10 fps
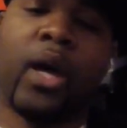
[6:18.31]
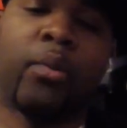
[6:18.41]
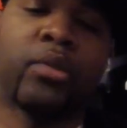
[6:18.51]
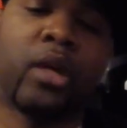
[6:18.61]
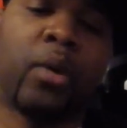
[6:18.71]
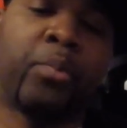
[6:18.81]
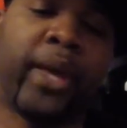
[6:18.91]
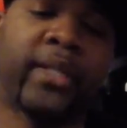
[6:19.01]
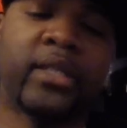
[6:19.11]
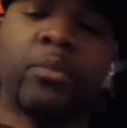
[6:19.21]
was
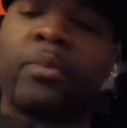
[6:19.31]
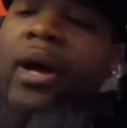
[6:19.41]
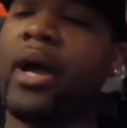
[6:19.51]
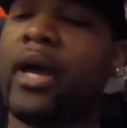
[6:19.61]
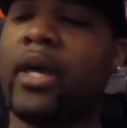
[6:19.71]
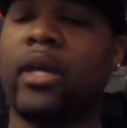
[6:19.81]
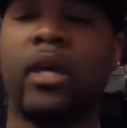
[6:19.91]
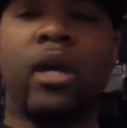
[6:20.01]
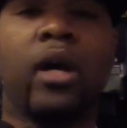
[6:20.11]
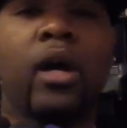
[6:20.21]
passing by
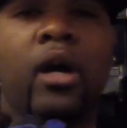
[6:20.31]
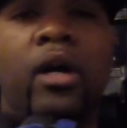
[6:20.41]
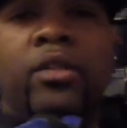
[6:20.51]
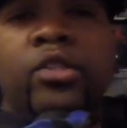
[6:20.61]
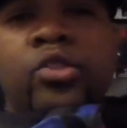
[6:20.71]
the